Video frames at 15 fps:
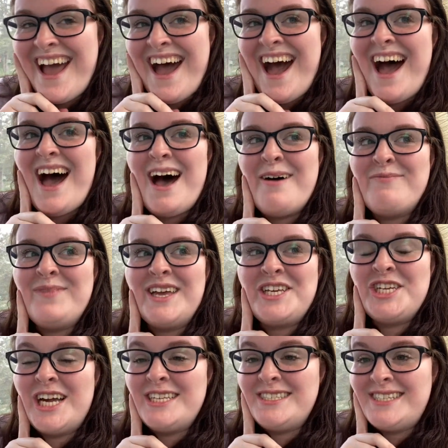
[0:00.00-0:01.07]
um, that
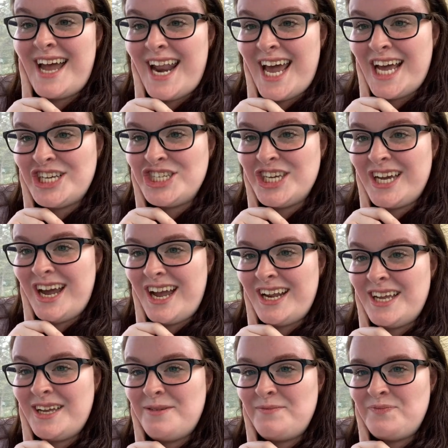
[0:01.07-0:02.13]
Shawn's dad actually got
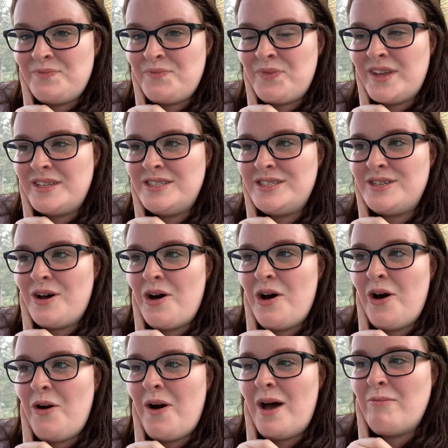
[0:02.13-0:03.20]
him. So
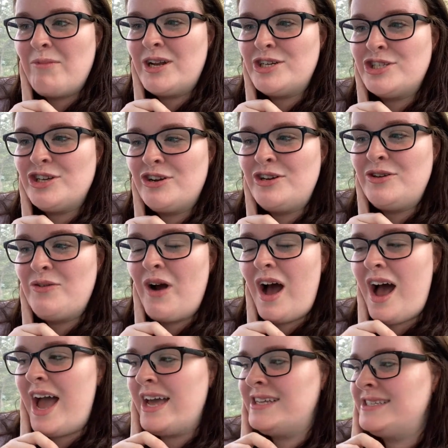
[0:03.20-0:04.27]
I'm going to show you
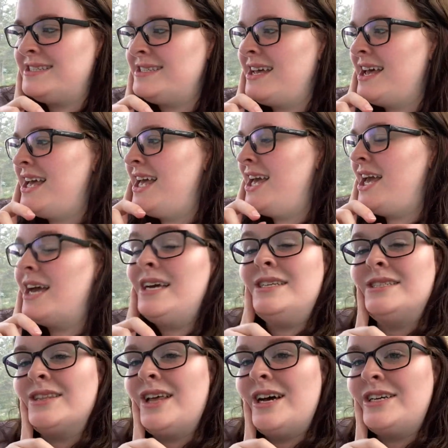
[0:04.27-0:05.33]
guys
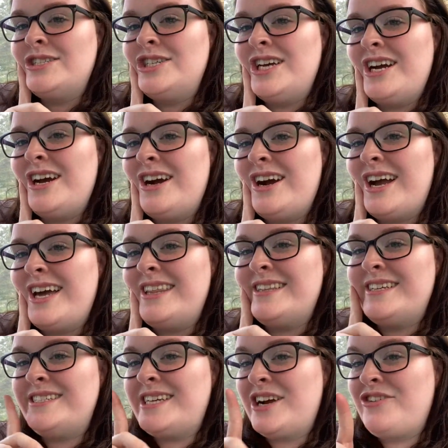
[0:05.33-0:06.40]
his lawn chair
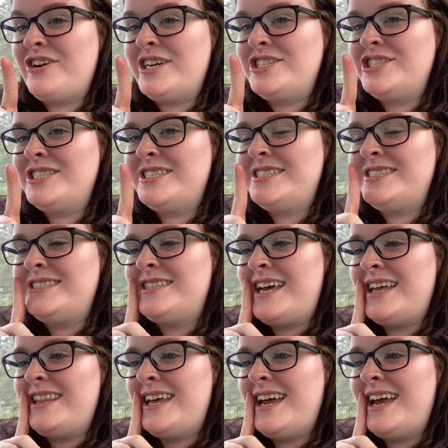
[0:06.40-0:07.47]
and the decorations
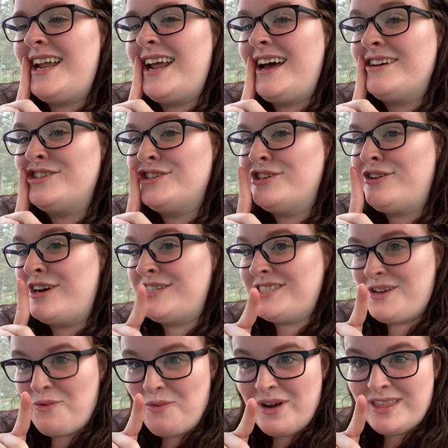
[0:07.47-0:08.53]
and then I'll show you
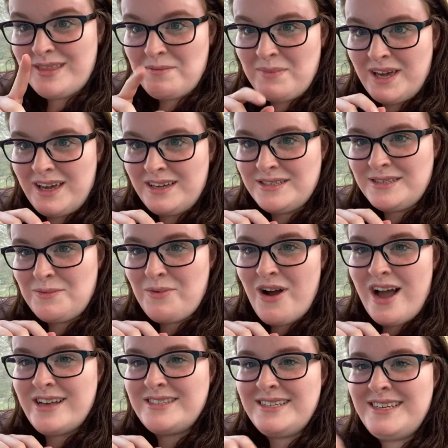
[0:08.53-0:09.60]
guys what the big
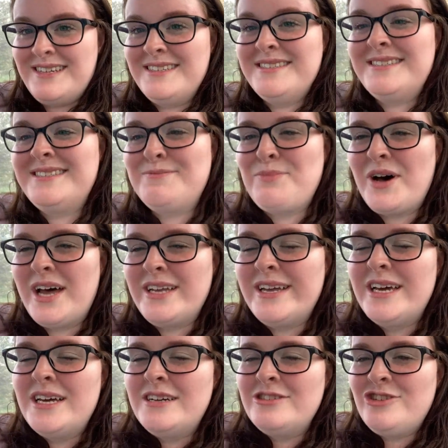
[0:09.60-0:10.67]
surprise is. But
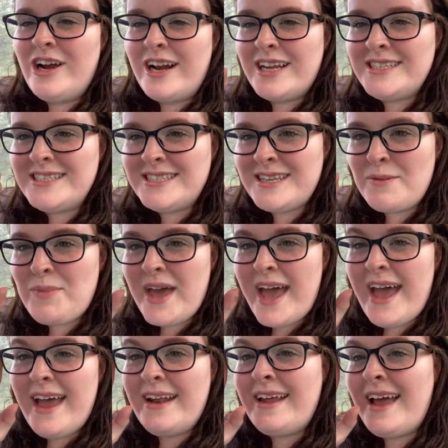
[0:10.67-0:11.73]
try not to skip
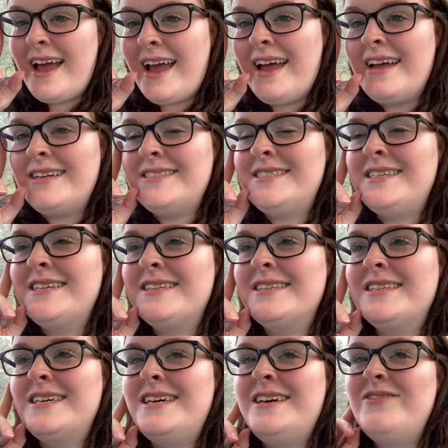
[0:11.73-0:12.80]
ahead and
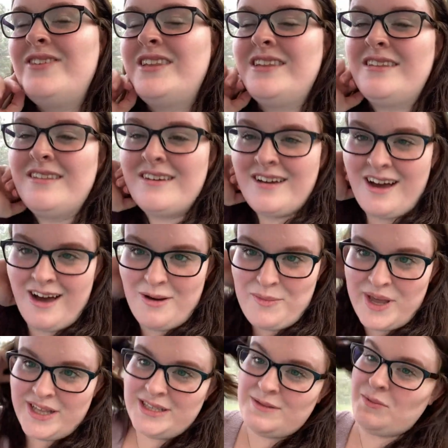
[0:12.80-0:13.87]
leave in the
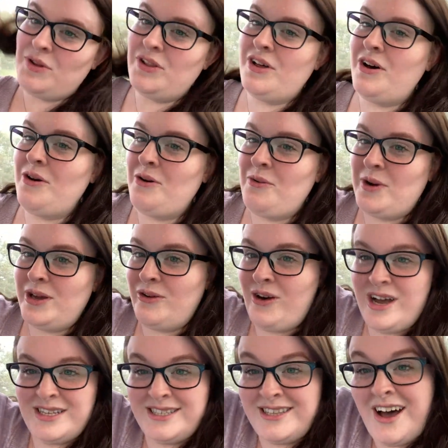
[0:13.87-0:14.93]
comments below what you
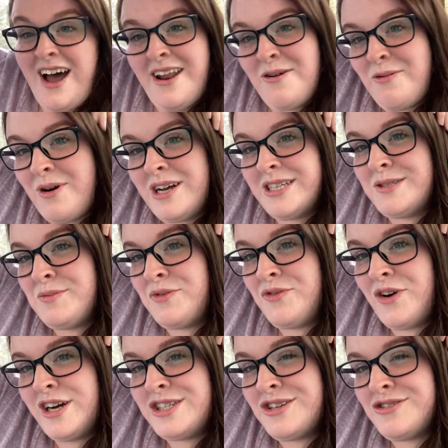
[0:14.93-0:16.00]
guys thought it was
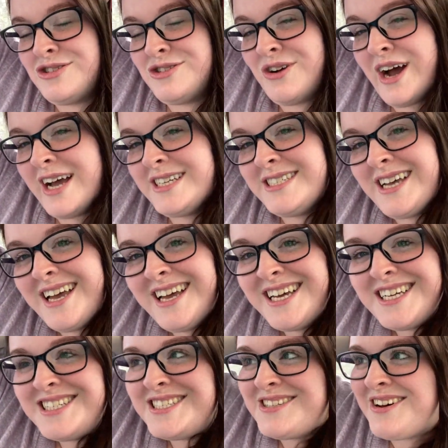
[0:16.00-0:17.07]
before I showed you guys.
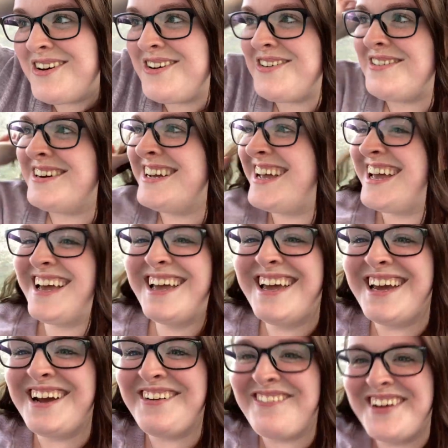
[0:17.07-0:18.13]
So
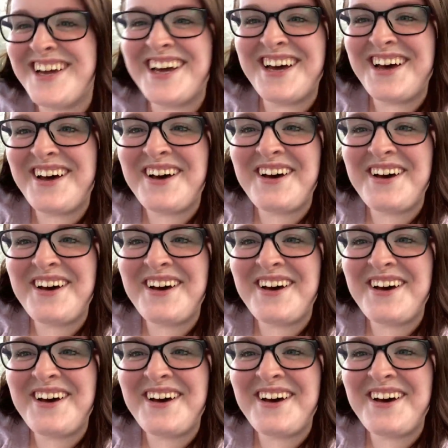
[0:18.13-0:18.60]
here we go.